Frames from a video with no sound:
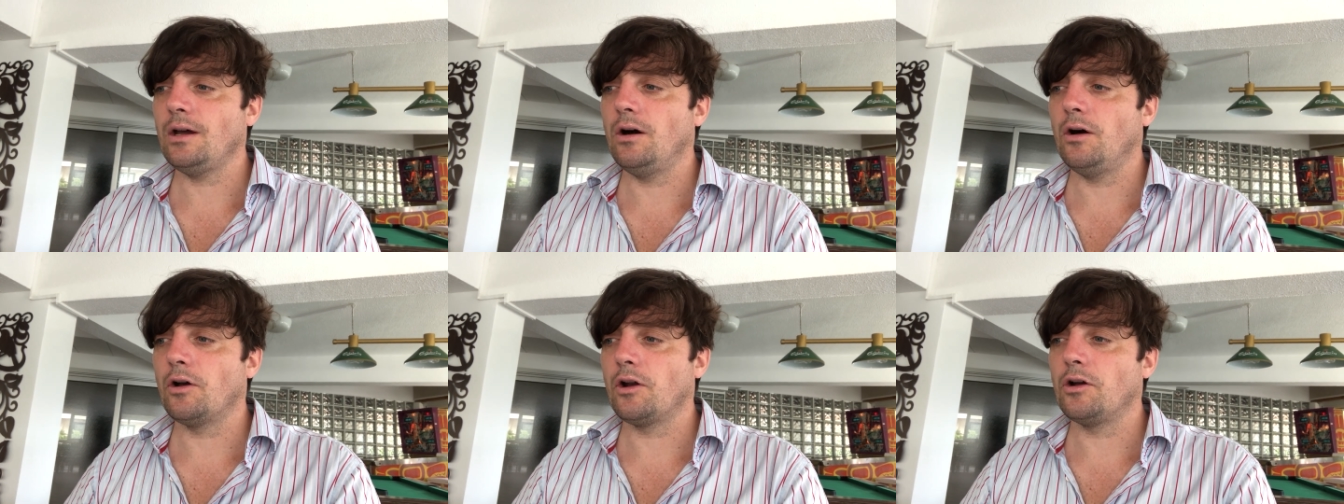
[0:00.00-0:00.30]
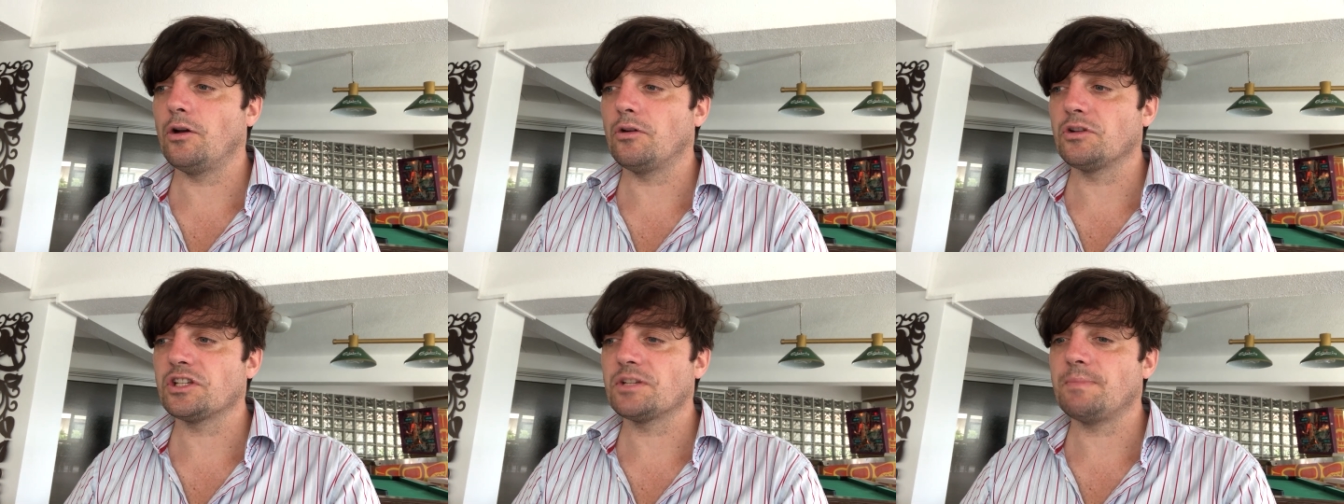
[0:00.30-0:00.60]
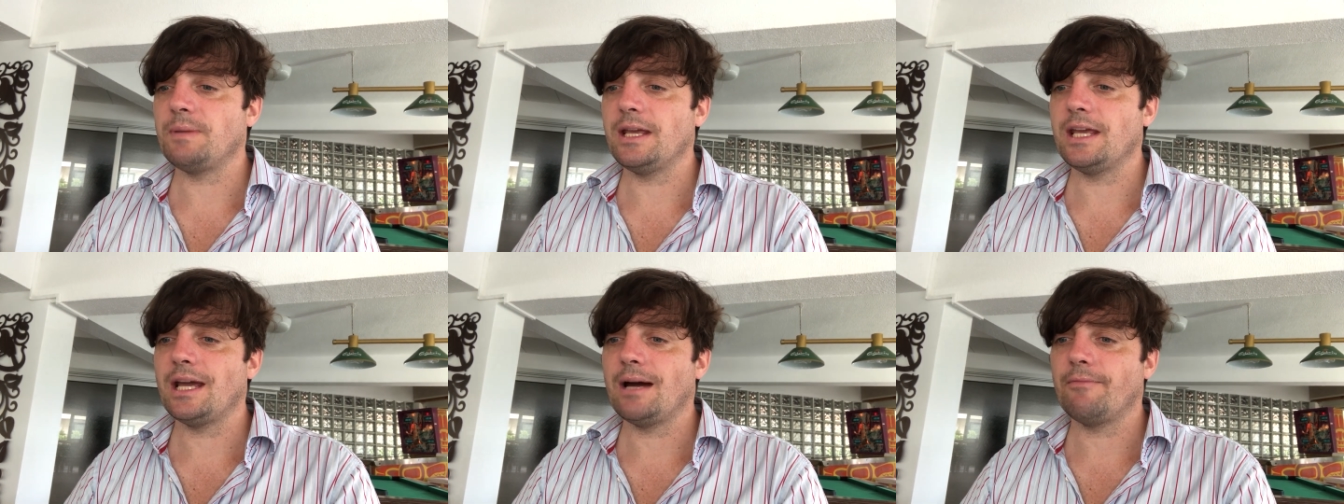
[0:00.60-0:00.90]
on and on,
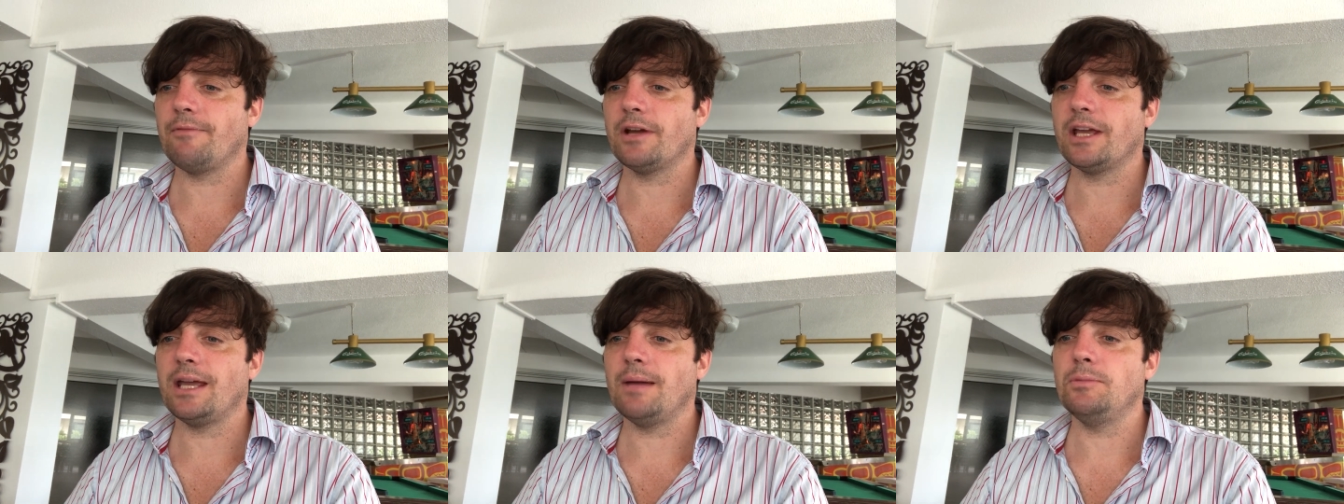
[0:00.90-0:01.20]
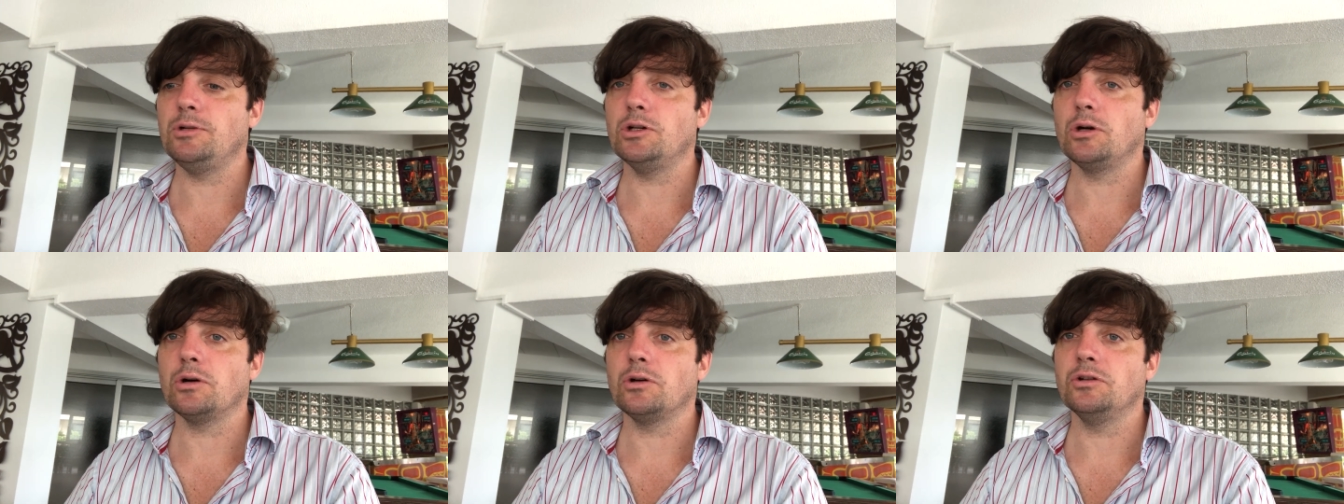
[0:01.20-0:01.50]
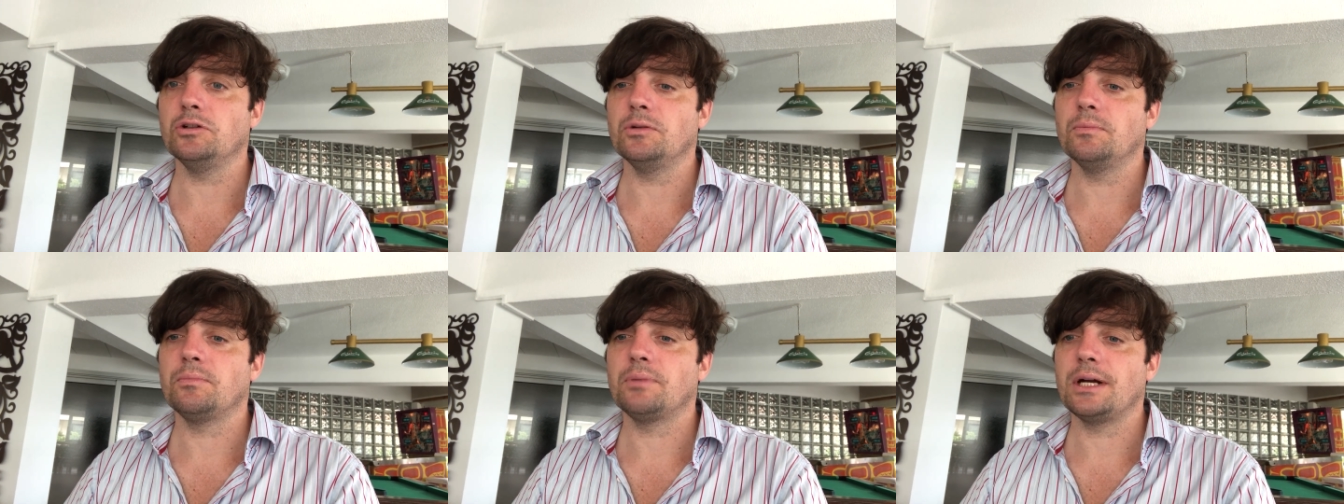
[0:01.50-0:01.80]
speaking up for Kim
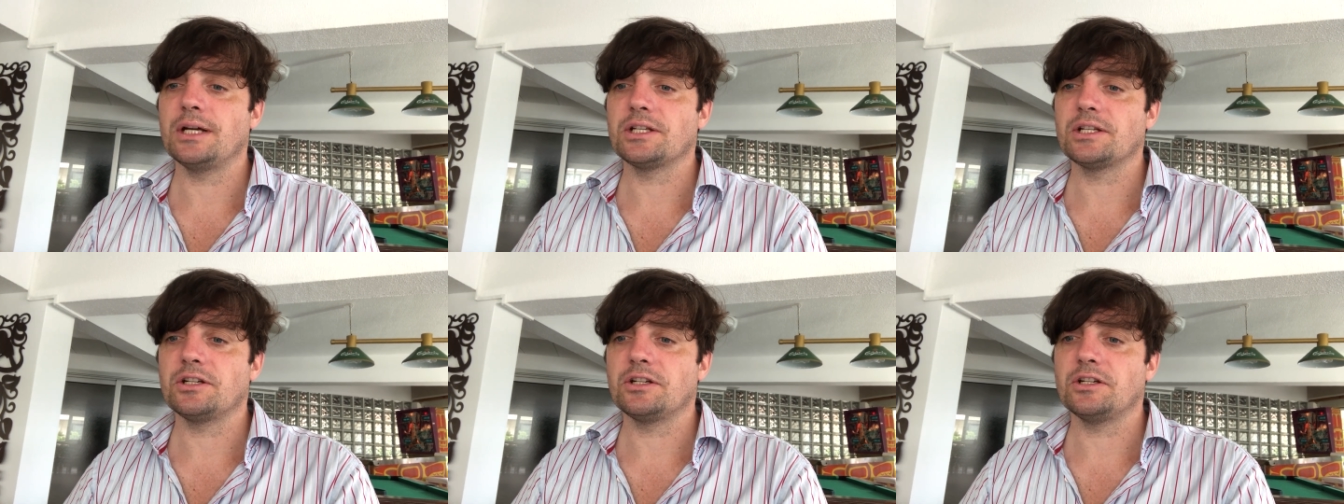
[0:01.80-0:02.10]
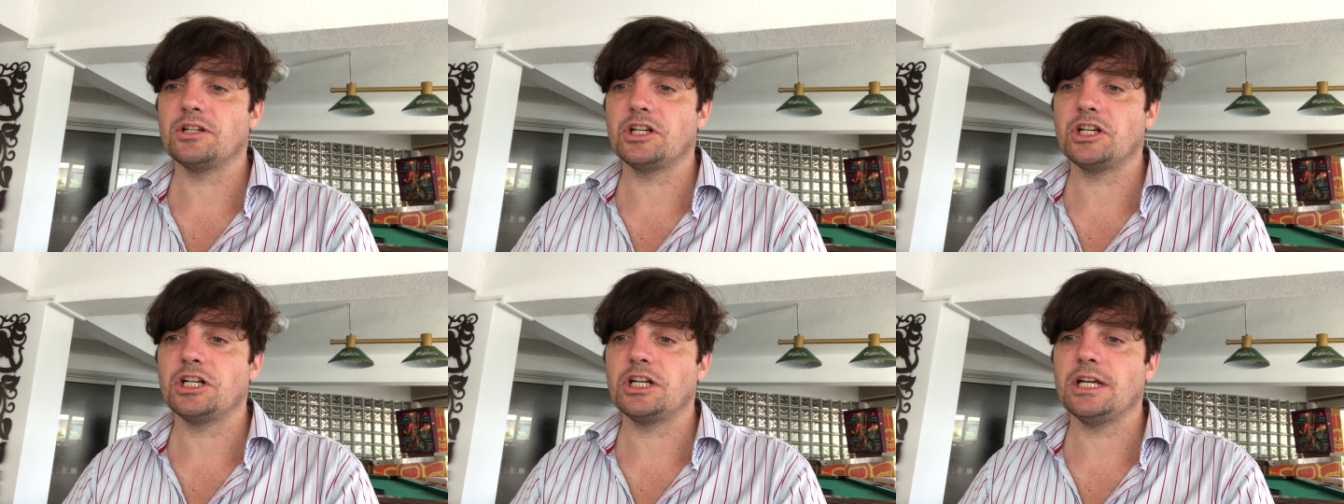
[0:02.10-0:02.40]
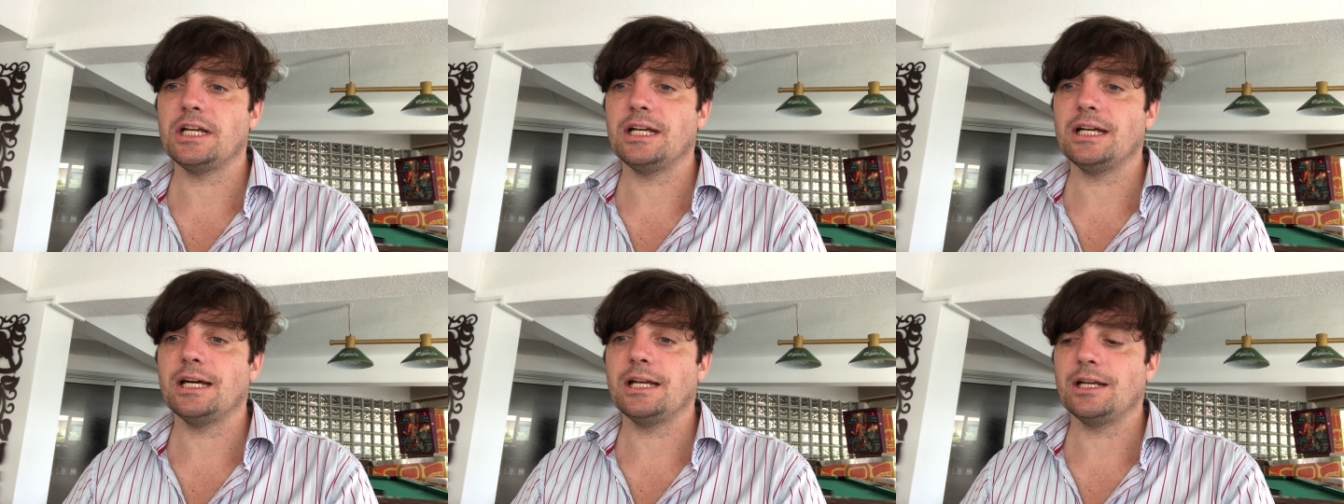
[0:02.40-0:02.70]
Jong-un, President
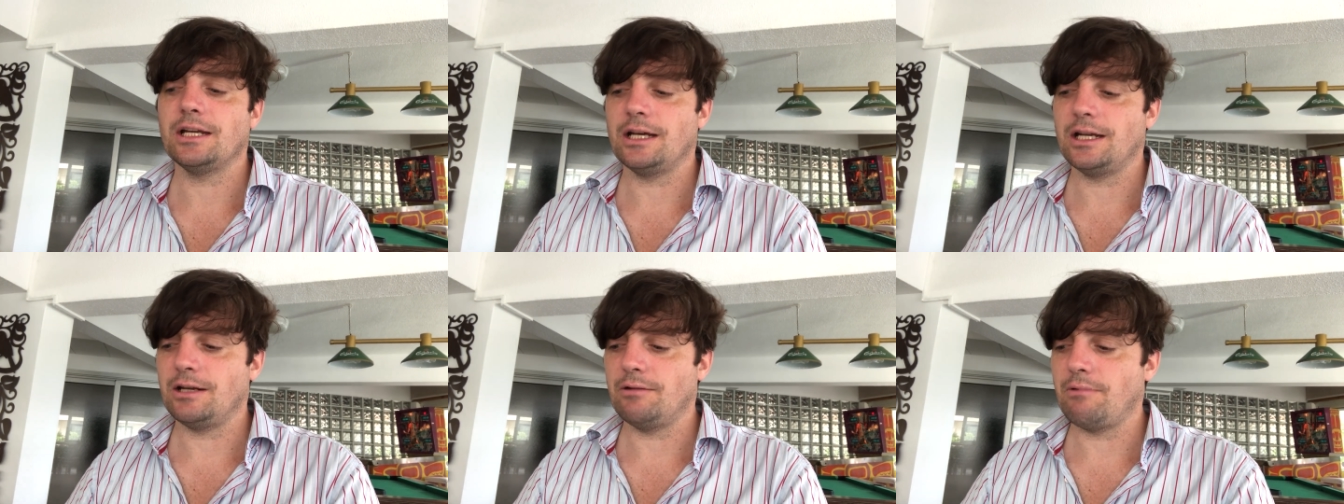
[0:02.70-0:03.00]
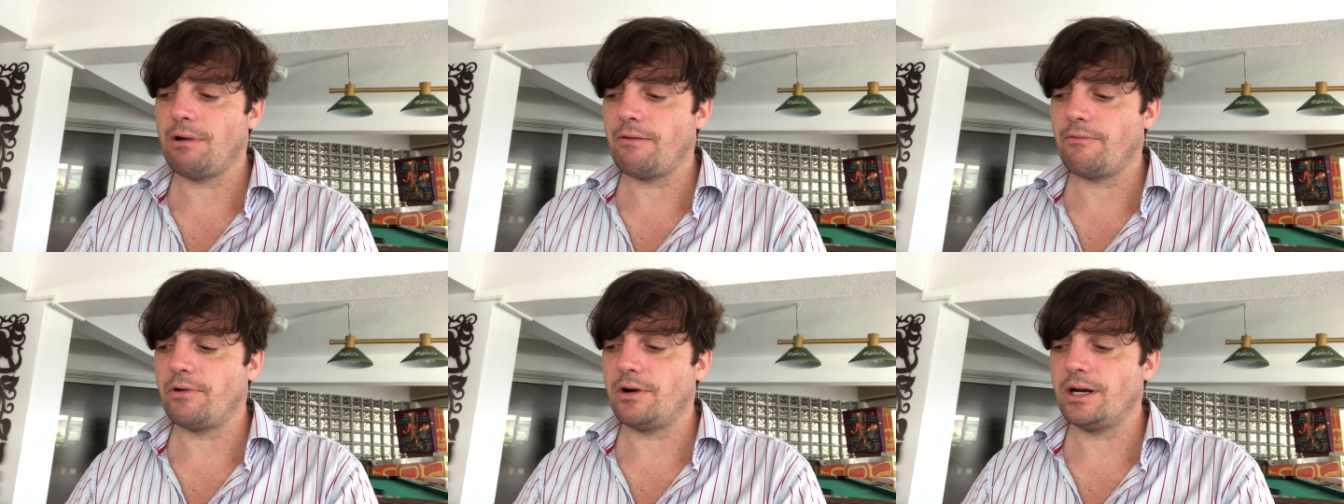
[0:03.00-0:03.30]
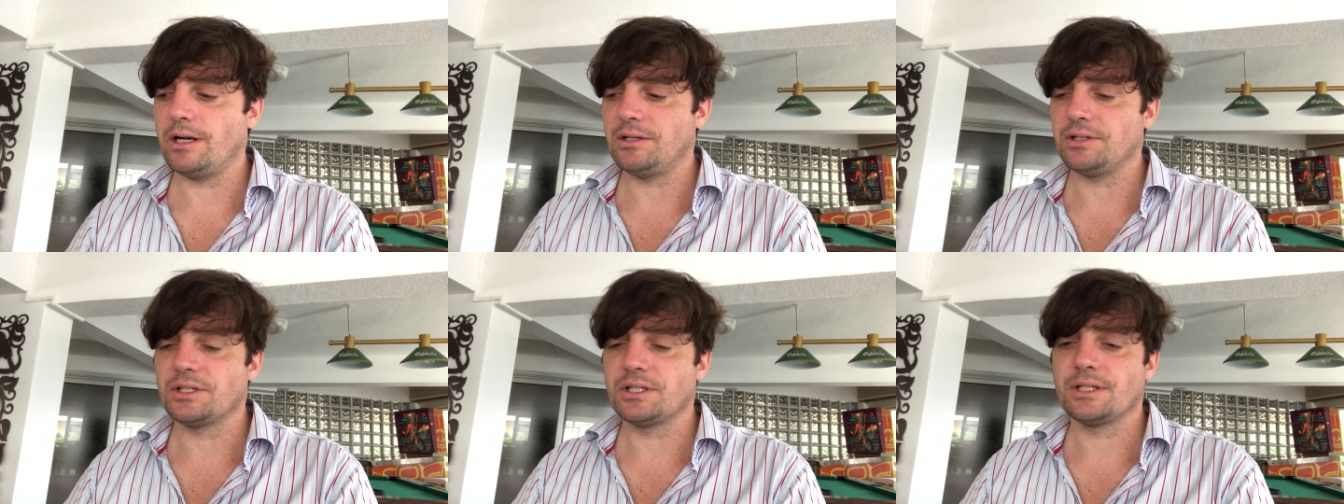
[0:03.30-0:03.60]
Xi, and, and,
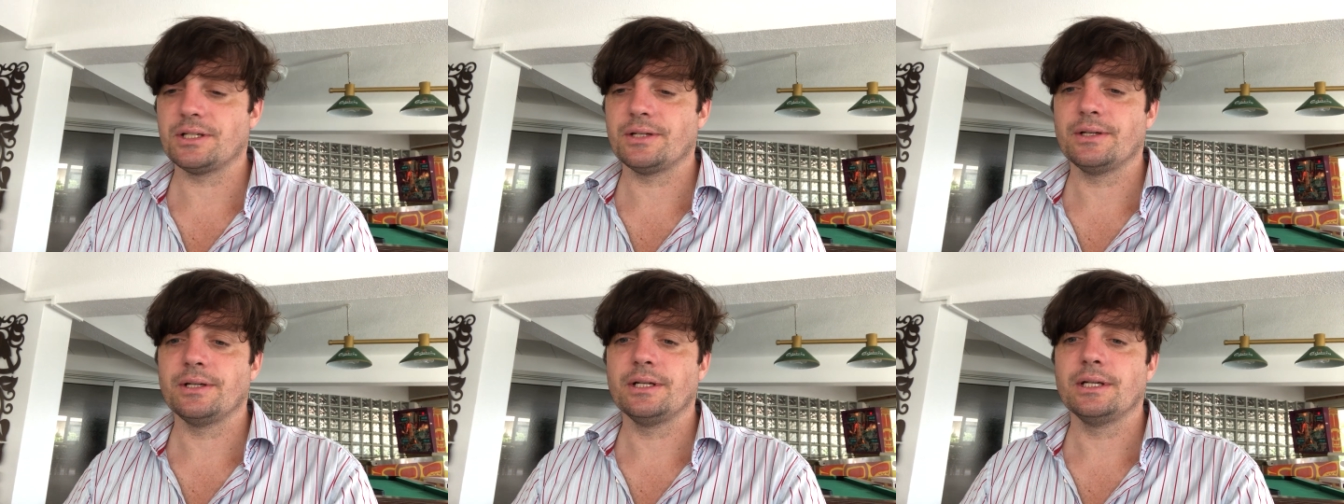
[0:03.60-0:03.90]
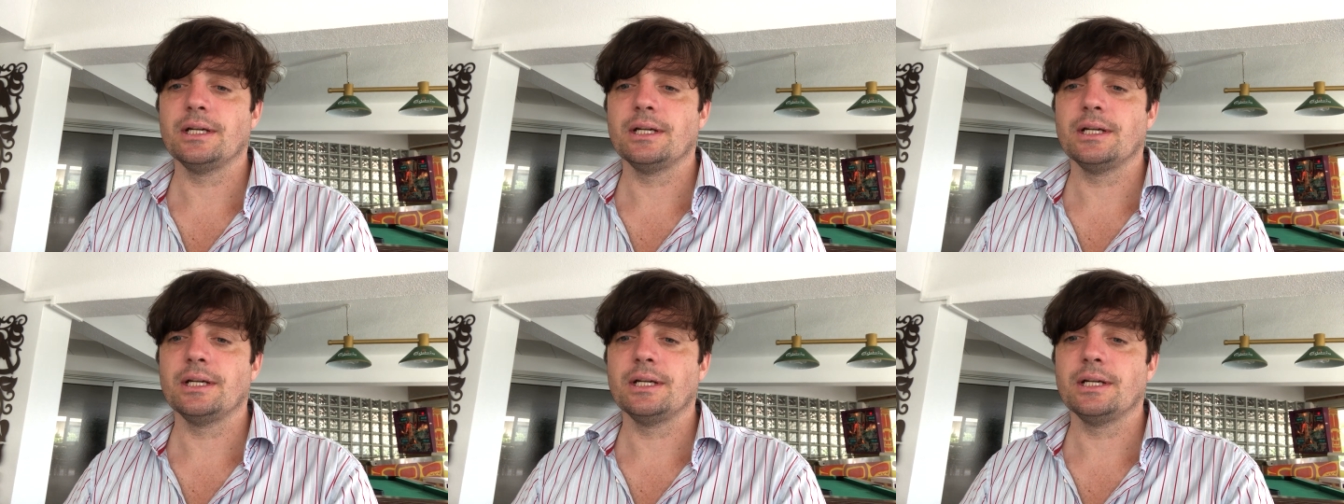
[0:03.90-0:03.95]
whoever else.